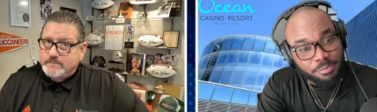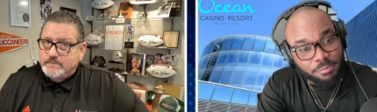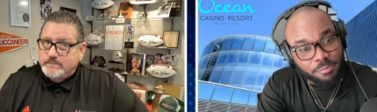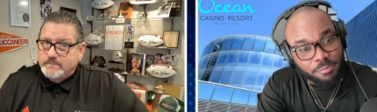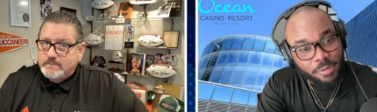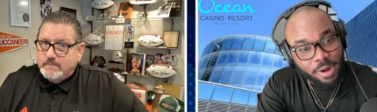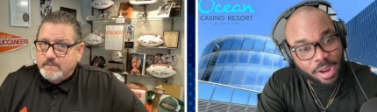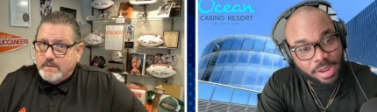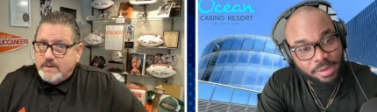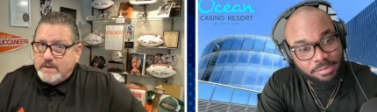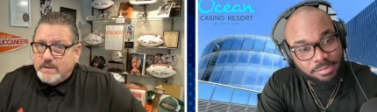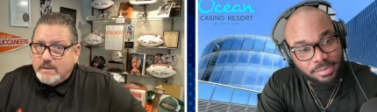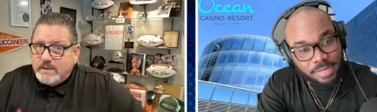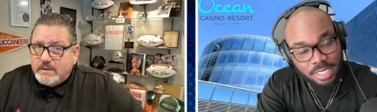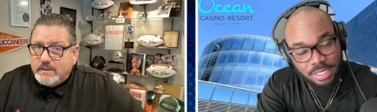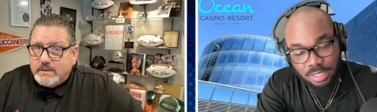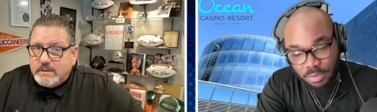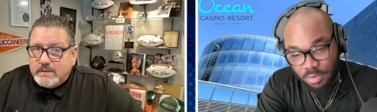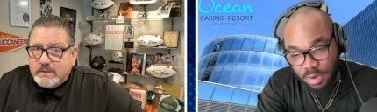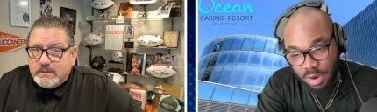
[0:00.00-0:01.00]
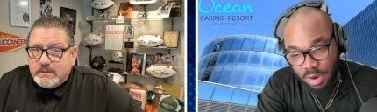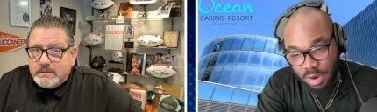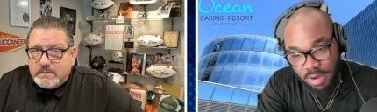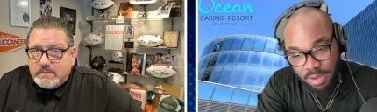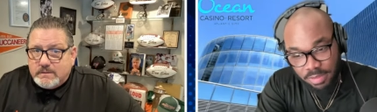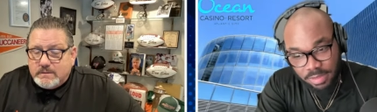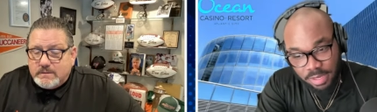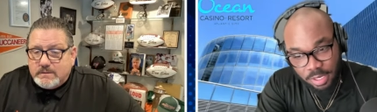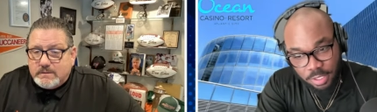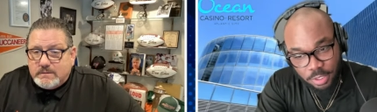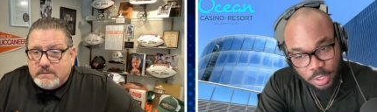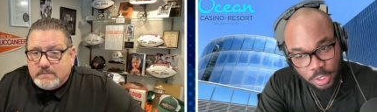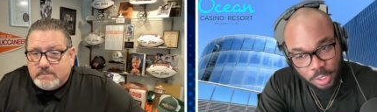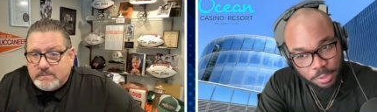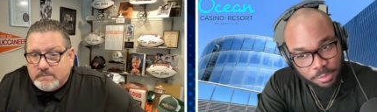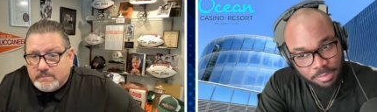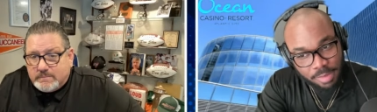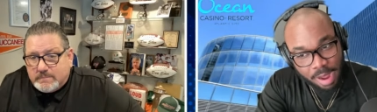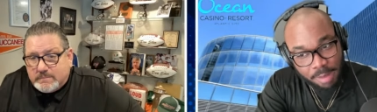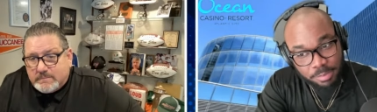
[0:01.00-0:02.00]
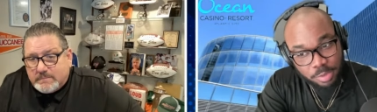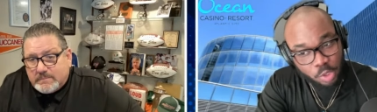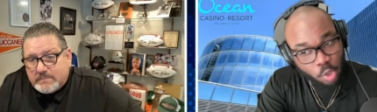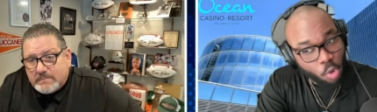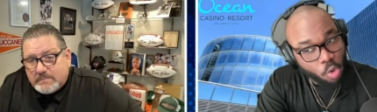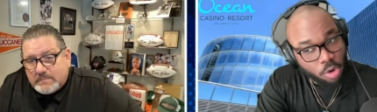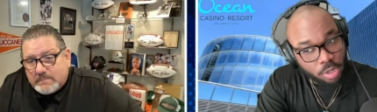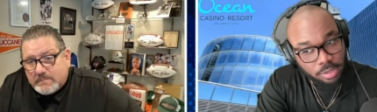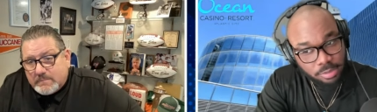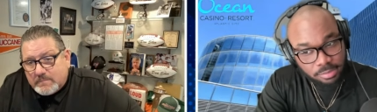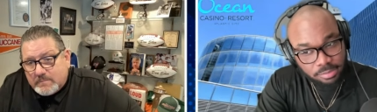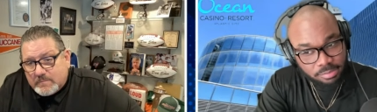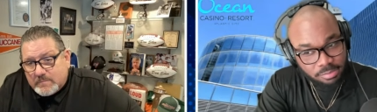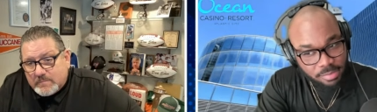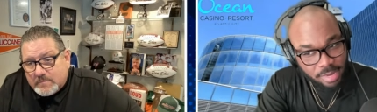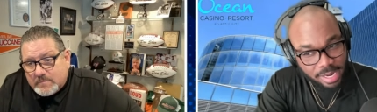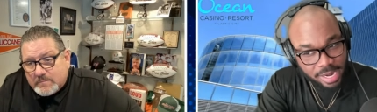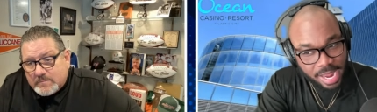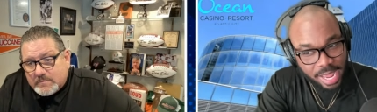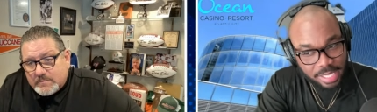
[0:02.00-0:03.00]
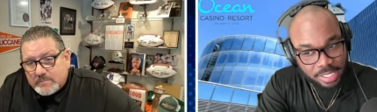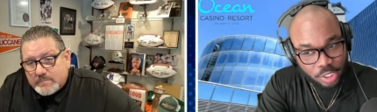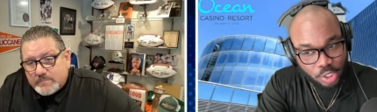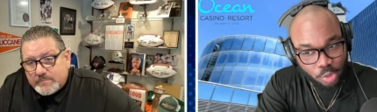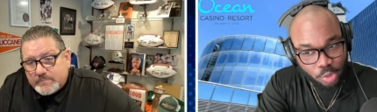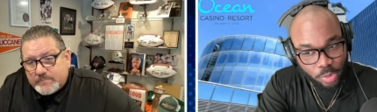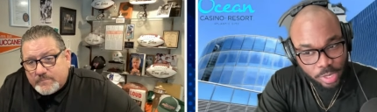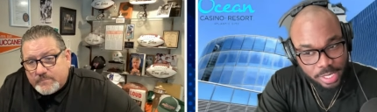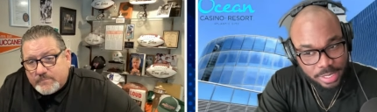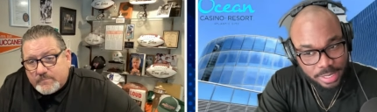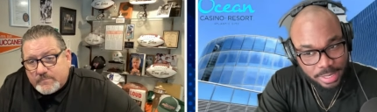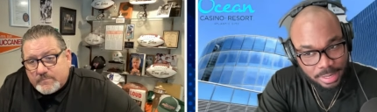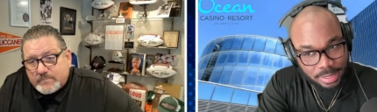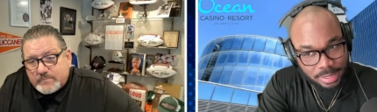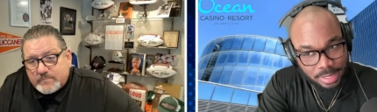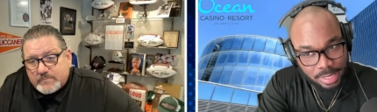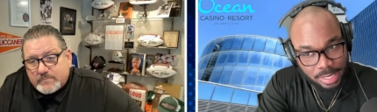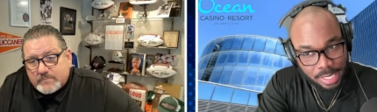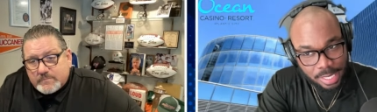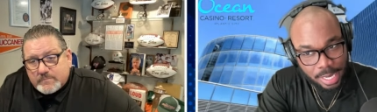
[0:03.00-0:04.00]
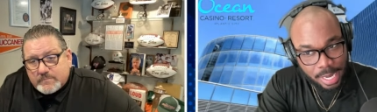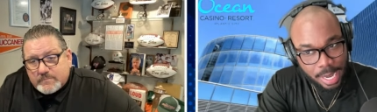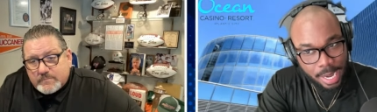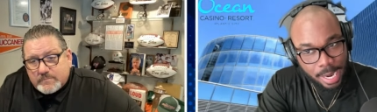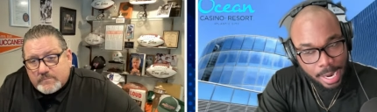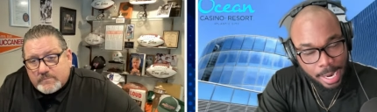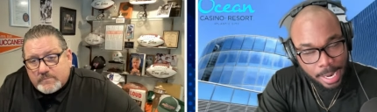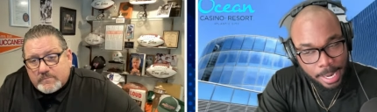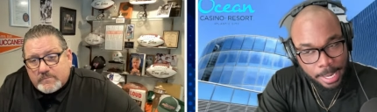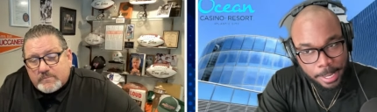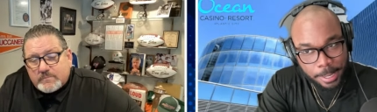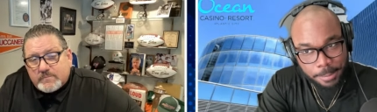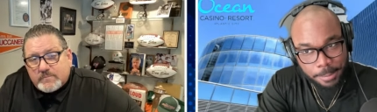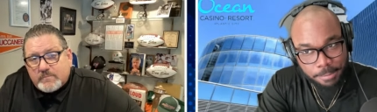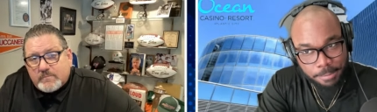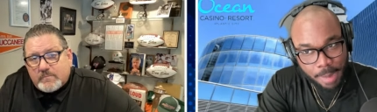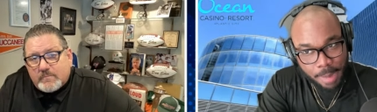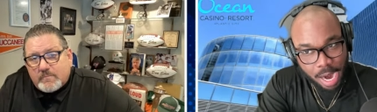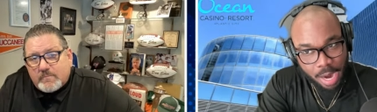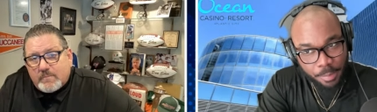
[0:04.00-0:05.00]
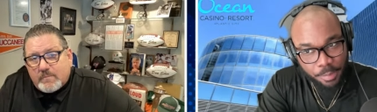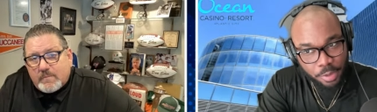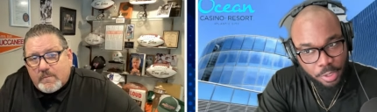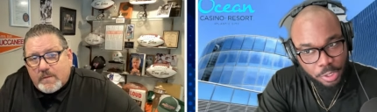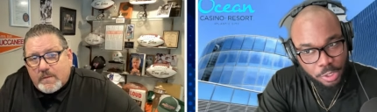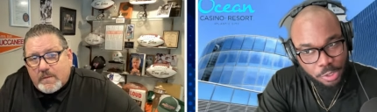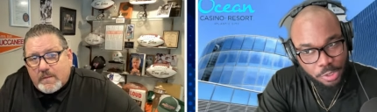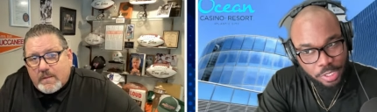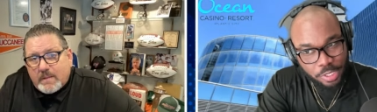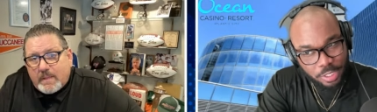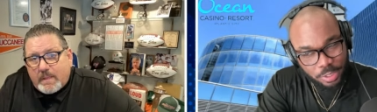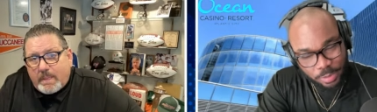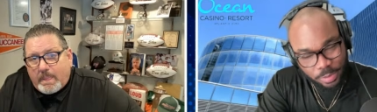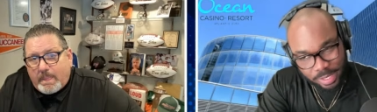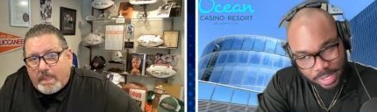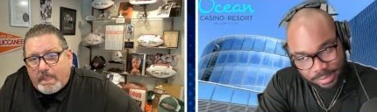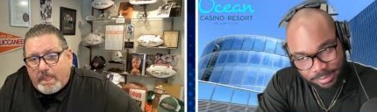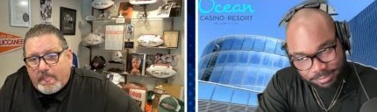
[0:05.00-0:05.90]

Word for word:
Speaker 1: right? That's the rub right there. So I'm torn in that situation. Um, I'll put it to you this way: